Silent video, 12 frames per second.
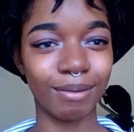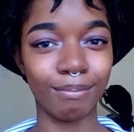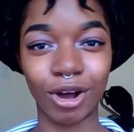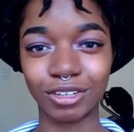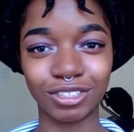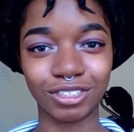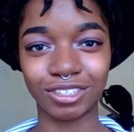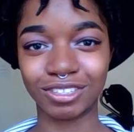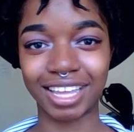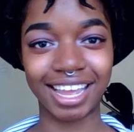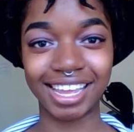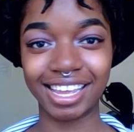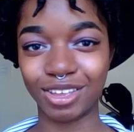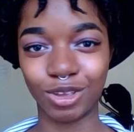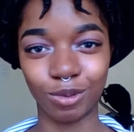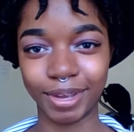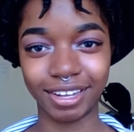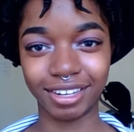monsters, they eat
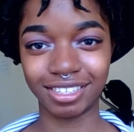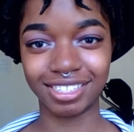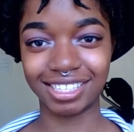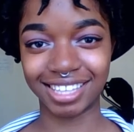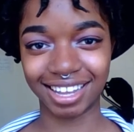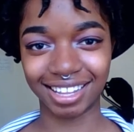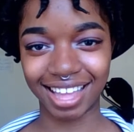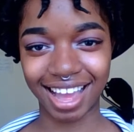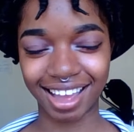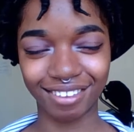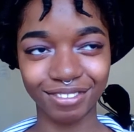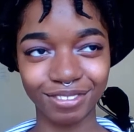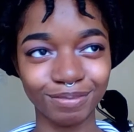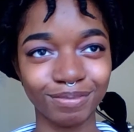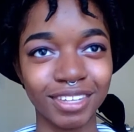humans to stay alive.